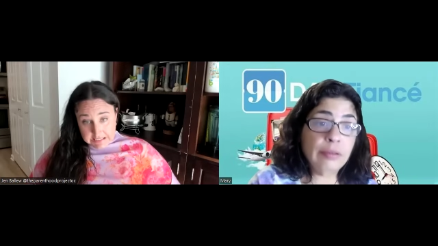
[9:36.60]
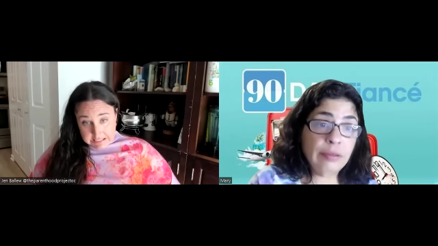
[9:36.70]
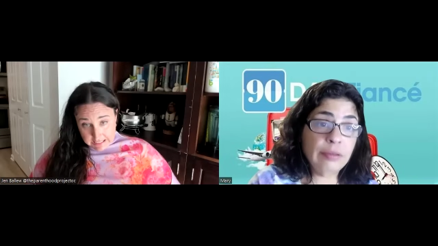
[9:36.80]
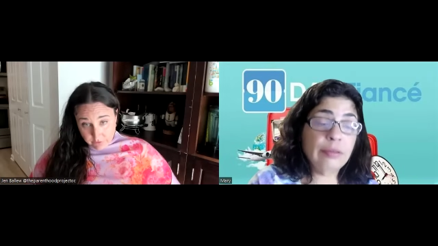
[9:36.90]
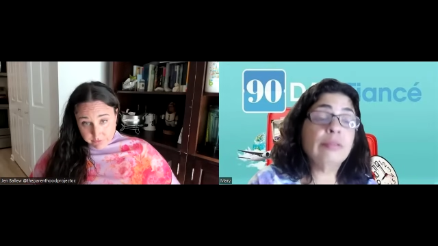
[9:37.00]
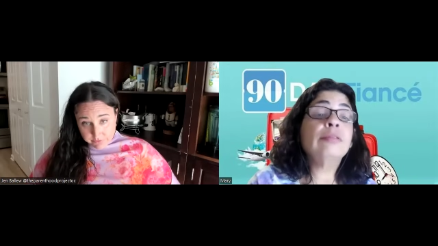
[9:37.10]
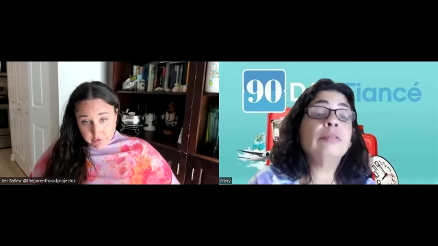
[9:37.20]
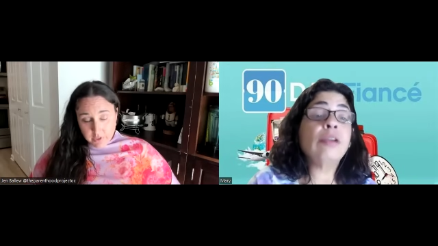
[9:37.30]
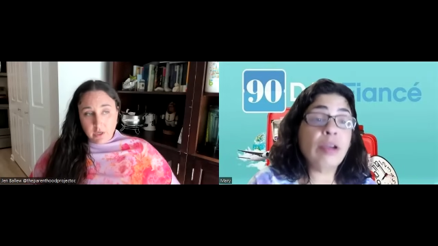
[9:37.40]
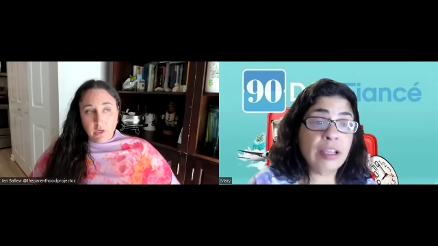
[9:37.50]
Speaker 1: itself.
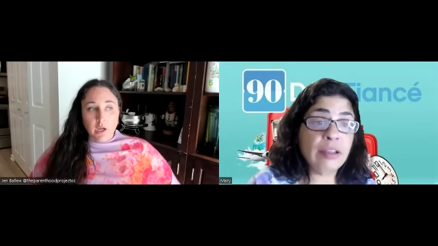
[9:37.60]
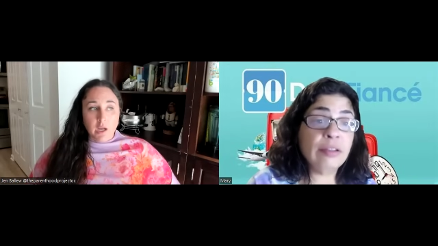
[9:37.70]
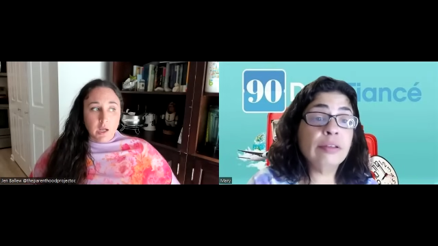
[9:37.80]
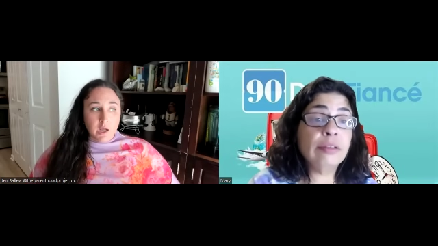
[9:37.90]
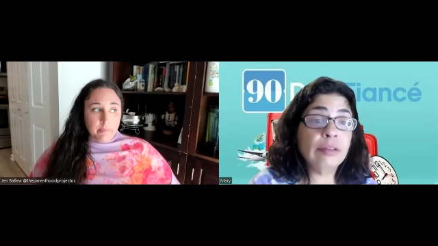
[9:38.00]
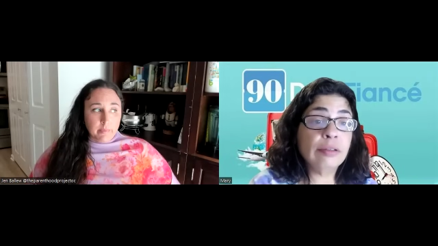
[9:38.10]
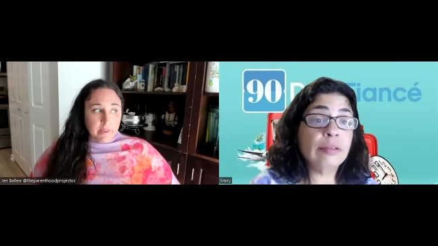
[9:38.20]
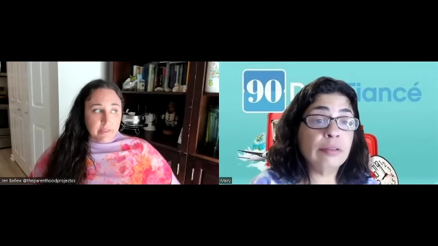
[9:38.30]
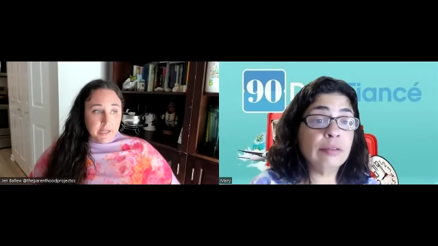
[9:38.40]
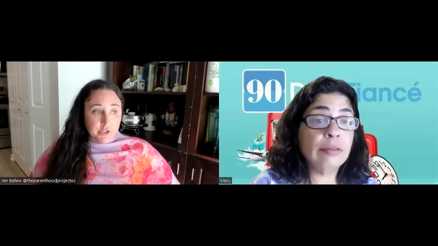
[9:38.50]
Okay.
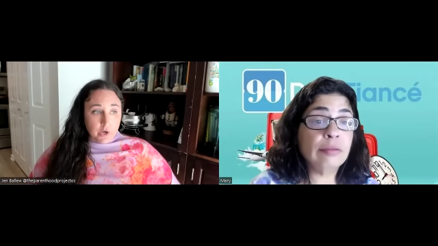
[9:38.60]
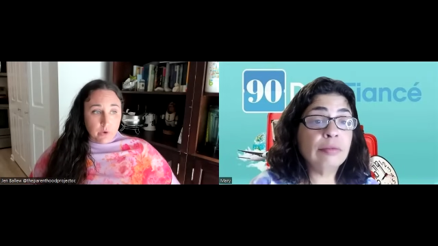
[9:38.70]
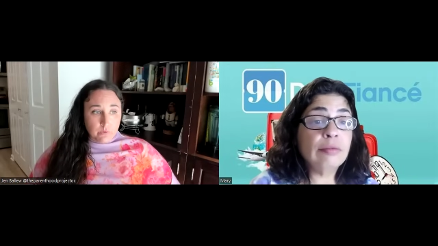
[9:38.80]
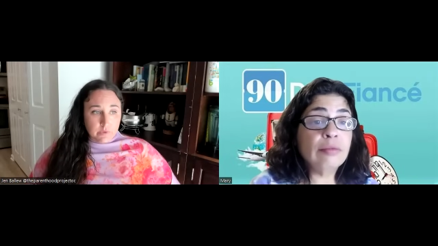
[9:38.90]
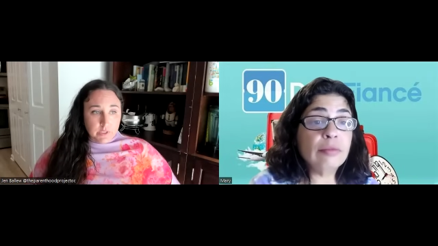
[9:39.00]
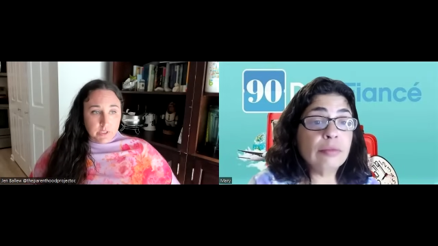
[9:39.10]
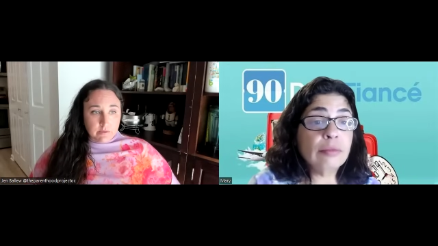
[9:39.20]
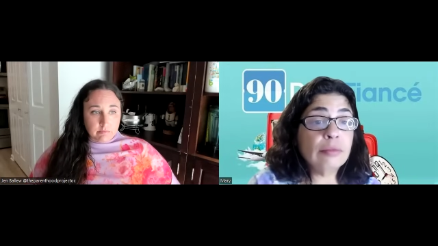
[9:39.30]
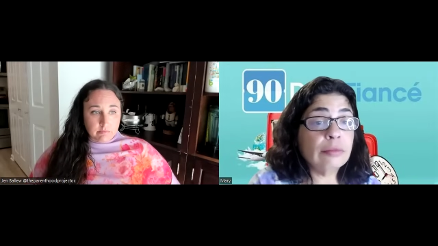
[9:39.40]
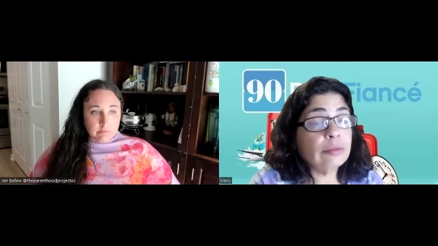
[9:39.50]
Um, they don't
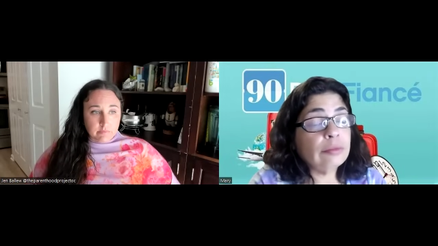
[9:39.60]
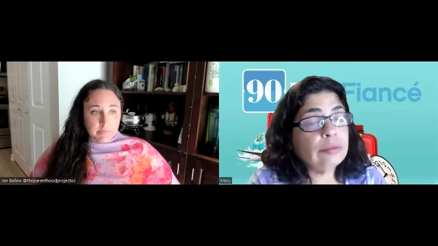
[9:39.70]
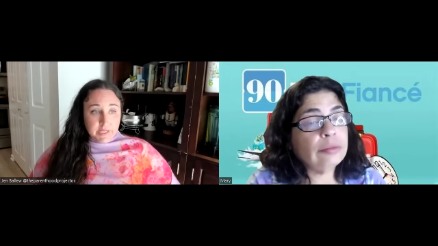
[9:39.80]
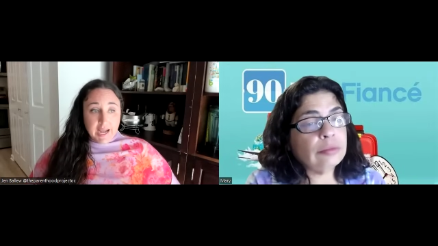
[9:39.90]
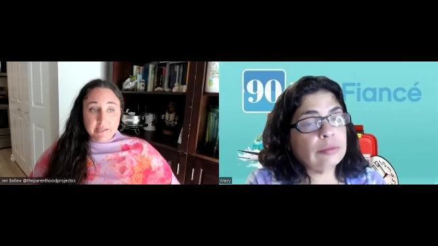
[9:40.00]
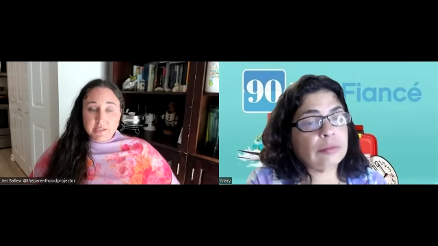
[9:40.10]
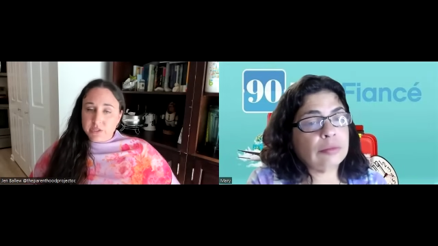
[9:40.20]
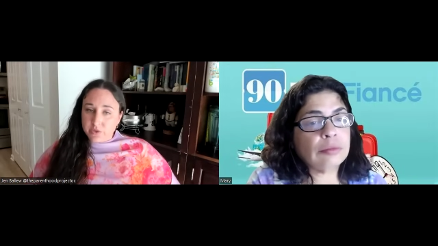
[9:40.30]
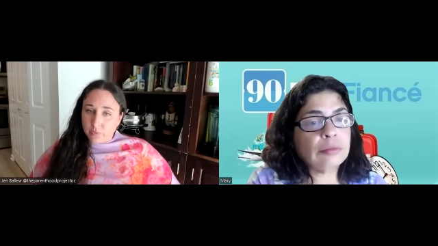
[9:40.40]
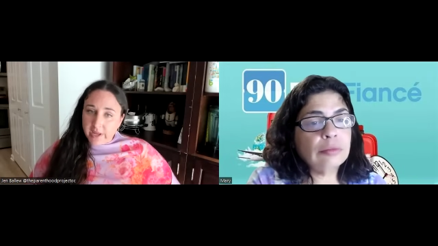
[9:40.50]

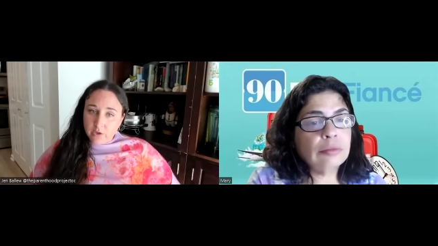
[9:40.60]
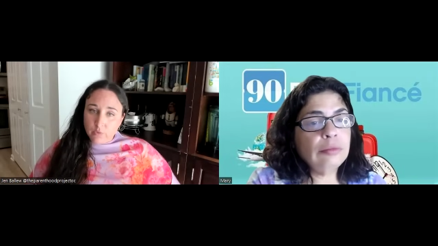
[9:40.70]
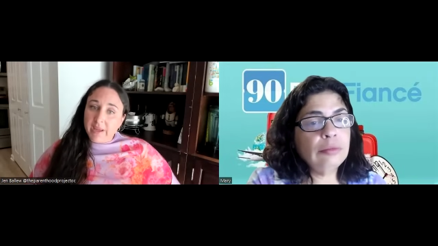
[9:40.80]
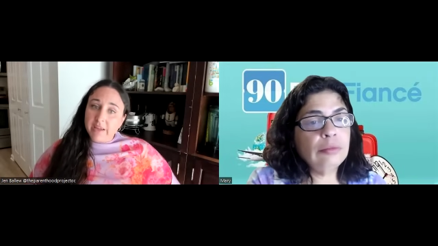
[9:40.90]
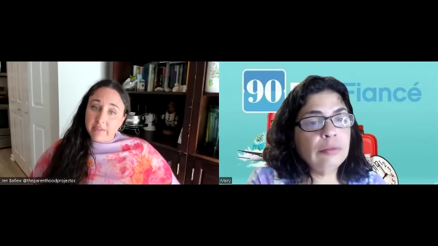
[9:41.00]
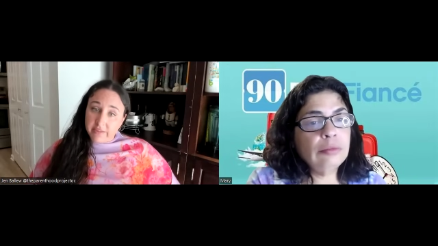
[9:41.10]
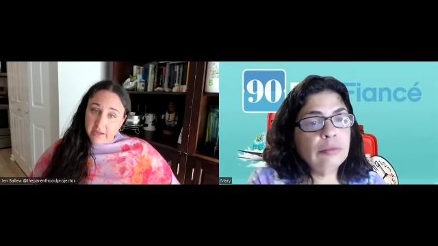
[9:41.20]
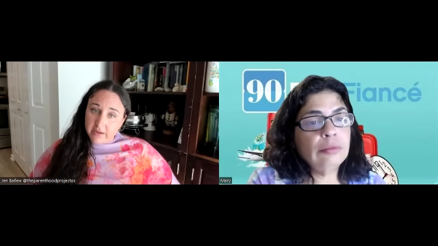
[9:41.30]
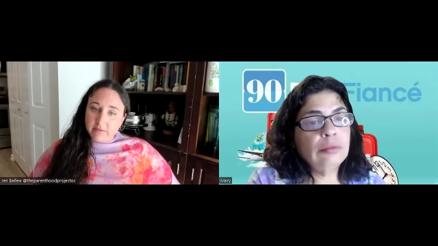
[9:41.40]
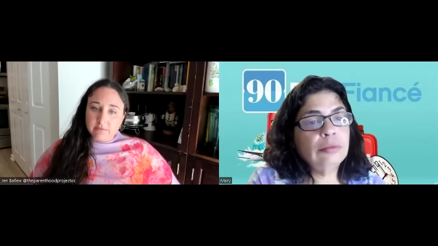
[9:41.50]
test the way you may
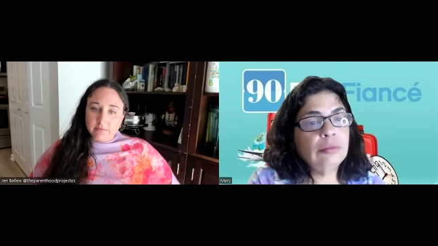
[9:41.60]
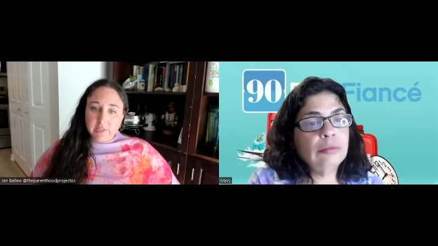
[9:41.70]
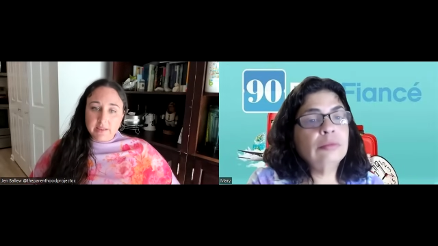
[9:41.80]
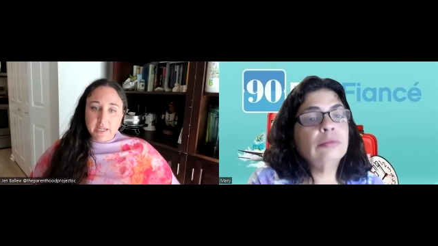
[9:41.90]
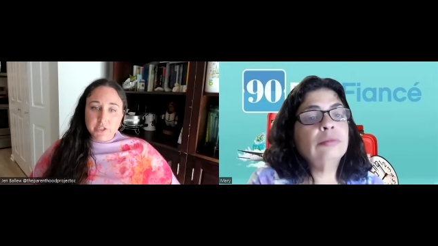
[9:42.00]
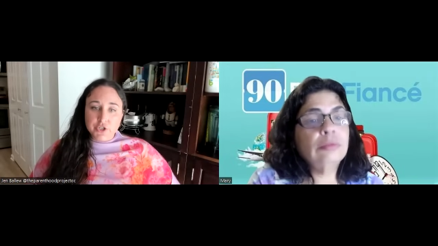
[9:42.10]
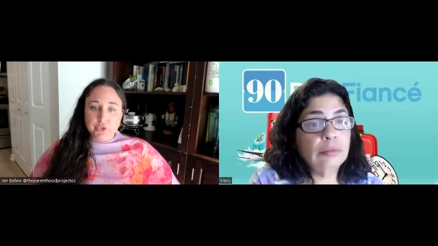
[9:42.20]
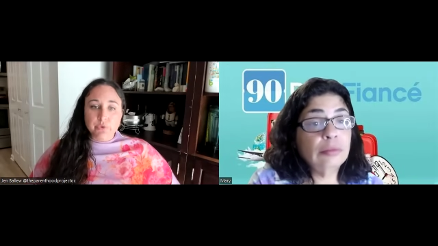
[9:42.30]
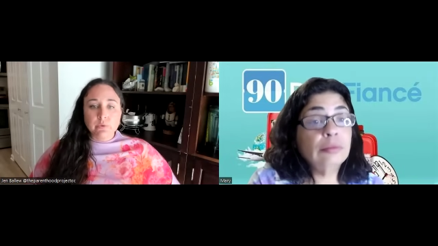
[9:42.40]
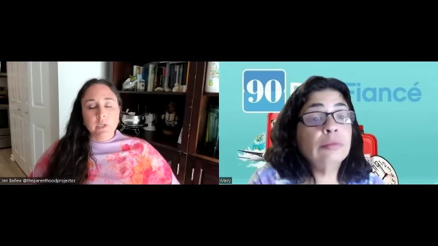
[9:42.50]
think that they
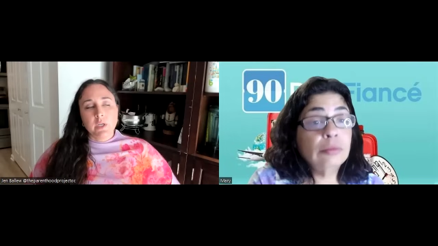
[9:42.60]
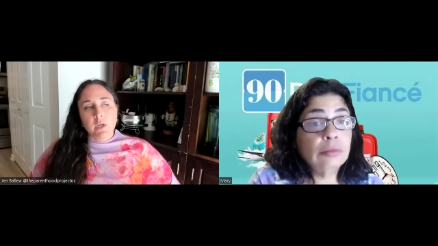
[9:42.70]
do.